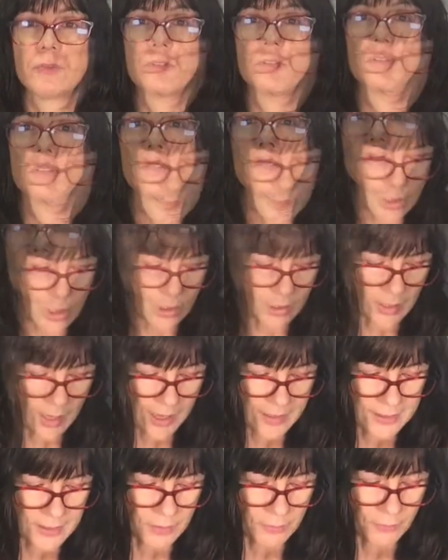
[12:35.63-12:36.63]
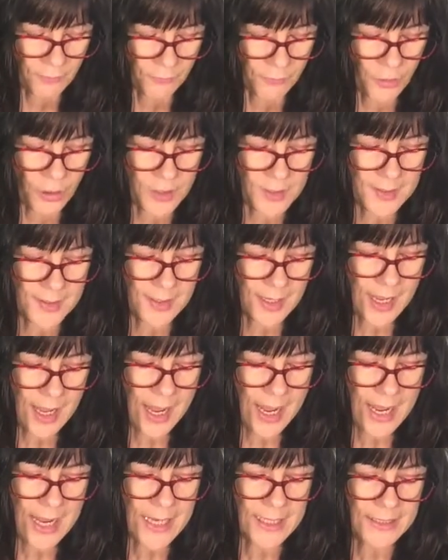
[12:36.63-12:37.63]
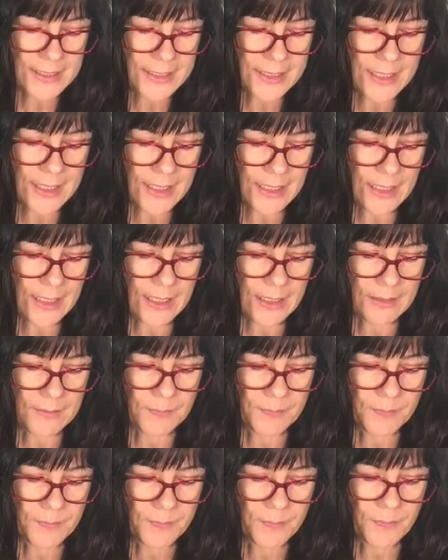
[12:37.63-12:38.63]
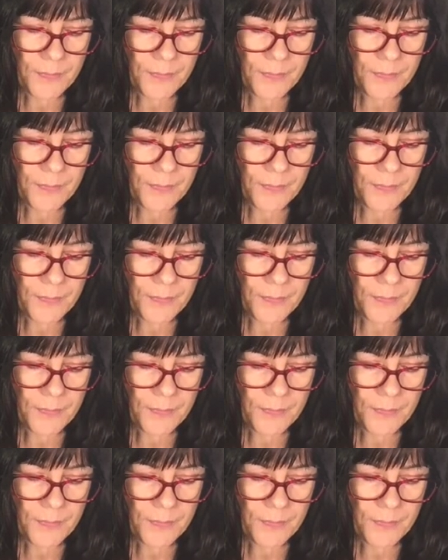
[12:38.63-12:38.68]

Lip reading: Let's look at verse 18.